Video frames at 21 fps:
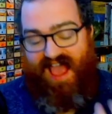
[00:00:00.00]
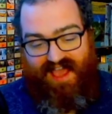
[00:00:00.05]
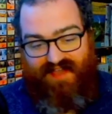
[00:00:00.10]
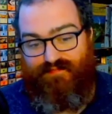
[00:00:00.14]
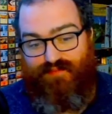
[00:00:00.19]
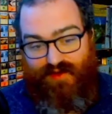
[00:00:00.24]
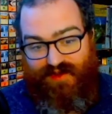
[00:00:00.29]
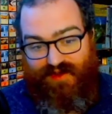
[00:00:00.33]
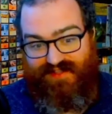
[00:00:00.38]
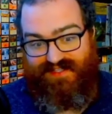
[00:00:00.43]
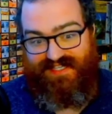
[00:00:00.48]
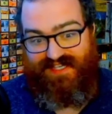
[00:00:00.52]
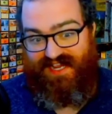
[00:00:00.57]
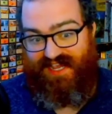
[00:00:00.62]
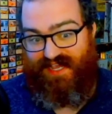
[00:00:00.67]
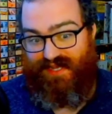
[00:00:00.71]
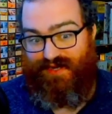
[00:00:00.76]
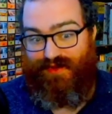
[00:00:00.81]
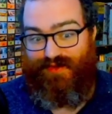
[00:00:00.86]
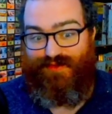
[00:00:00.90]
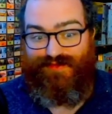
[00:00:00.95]
printed
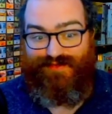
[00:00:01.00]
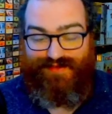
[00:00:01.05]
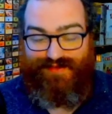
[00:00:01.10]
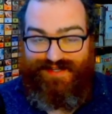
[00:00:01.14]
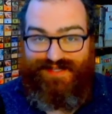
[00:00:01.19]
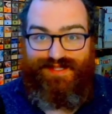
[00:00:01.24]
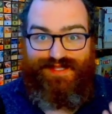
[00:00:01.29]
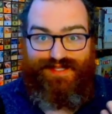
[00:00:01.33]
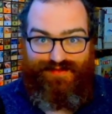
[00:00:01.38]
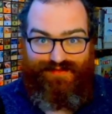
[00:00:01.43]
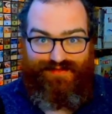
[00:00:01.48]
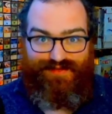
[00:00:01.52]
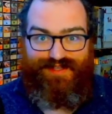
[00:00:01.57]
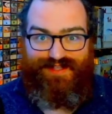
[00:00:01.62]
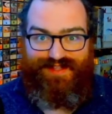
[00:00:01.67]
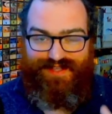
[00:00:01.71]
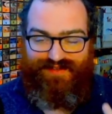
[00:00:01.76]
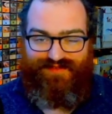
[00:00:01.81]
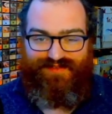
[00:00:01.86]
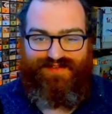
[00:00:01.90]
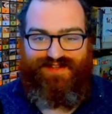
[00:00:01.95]
in a really,
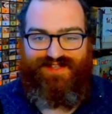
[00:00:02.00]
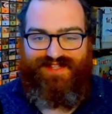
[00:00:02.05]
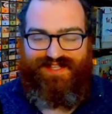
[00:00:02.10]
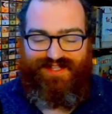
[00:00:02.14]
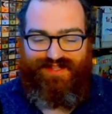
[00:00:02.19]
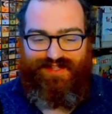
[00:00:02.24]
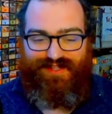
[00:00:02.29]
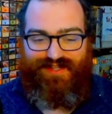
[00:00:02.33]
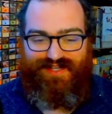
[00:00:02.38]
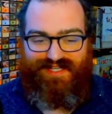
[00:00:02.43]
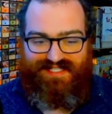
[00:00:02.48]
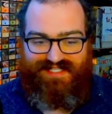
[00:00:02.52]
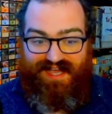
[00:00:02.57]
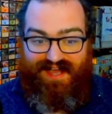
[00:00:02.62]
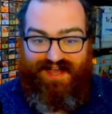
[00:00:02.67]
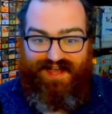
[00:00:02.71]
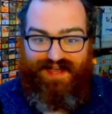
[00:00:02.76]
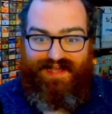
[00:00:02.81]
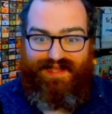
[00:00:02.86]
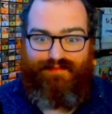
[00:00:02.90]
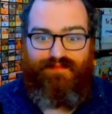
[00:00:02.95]
really, really long
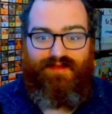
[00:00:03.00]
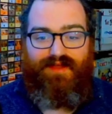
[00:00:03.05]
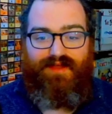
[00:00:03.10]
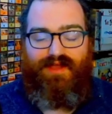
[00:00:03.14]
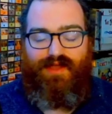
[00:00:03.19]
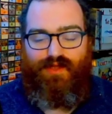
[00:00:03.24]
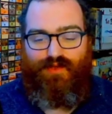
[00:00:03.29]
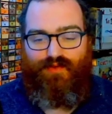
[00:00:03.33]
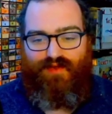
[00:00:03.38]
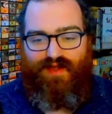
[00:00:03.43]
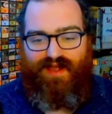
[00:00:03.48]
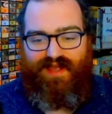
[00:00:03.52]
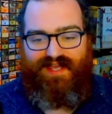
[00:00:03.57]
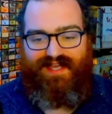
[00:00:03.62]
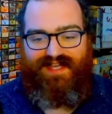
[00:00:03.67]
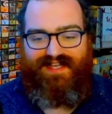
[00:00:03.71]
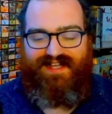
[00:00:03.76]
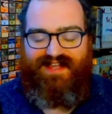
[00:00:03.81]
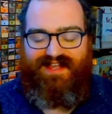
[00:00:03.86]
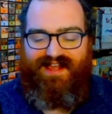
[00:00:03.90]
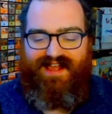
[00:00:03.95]
time,
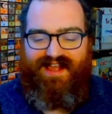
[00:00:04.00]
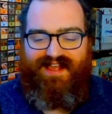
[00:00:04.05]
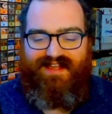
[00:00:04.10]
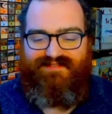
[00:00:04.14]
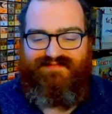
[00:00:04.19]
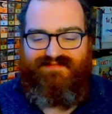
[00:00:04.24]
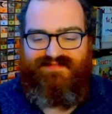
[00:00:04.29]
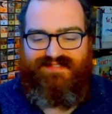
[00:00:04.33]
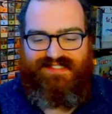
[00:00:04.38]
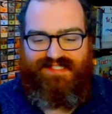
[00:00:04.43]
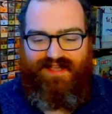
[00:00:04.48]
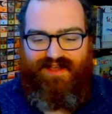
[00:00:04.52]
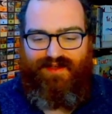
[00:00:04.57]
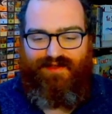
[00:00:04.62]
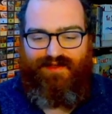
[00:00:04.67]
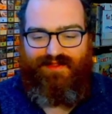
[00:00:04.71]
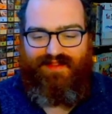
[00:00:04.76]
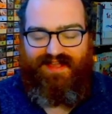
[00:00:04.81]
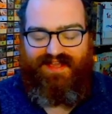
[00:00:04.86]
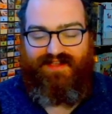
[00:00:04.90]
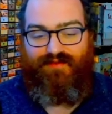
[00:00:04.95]
right? So,
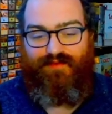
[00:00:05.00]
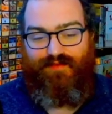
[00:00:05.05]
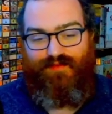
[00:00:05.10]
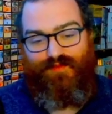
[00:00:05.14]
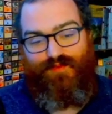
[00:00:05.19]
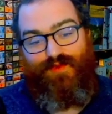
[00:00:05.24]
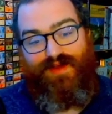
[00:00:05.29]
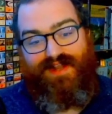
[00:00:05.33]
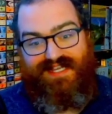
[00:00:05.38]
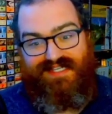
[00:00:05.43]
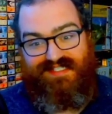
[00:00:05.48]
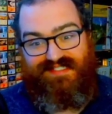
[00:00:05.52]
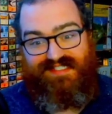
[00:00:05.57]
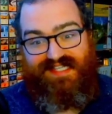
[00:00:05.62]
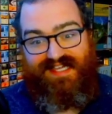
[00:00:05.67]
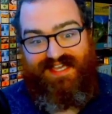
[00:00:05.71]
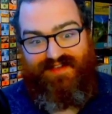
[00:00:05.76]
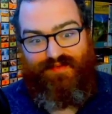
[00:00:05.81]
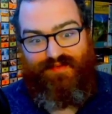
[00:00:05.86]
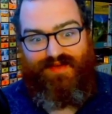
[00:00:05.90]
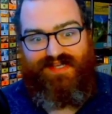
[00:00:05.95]
like, when I
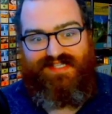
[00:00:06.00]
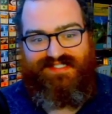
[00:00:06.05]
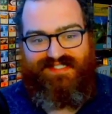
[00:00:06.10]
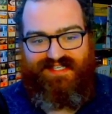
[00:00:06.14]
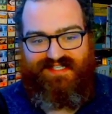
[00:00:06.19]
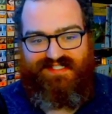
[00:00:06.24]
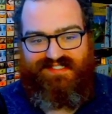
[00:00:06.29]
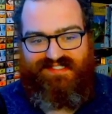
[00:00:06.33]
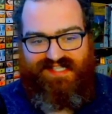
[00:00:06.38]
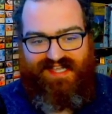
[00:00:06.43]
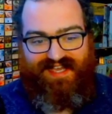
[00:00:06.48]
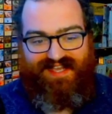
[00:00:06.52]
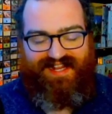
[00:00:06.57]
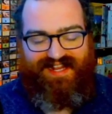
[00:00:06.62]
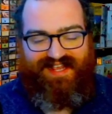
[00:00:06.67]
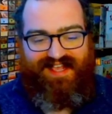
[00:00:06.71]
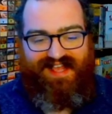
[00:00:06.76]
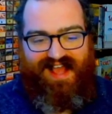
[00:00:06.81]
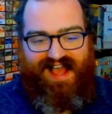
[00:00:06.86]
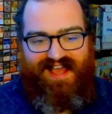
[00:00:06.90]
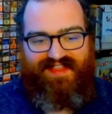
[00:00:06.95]
say it wasn't
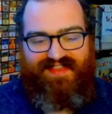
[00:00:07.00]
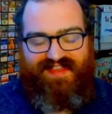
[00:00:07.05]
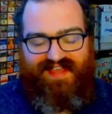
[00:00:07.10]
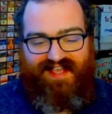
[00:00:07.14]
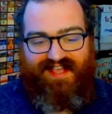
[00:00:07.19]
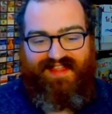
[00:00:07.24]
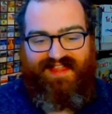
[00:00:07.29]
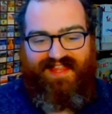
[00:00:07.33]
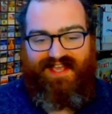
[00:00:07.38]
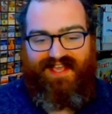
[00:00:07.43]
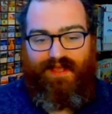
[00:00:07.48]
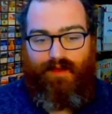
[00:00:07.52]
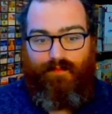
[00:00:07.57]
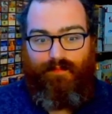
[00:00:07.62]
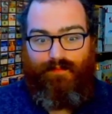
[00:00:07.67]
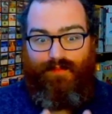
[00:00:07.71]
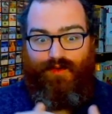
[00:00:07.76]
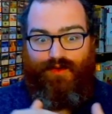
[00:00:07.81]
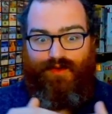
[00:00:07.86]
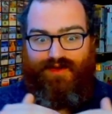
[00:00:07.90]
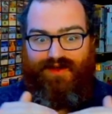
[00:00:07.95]
exciting, I think, like,
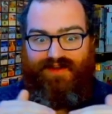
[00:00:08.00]
more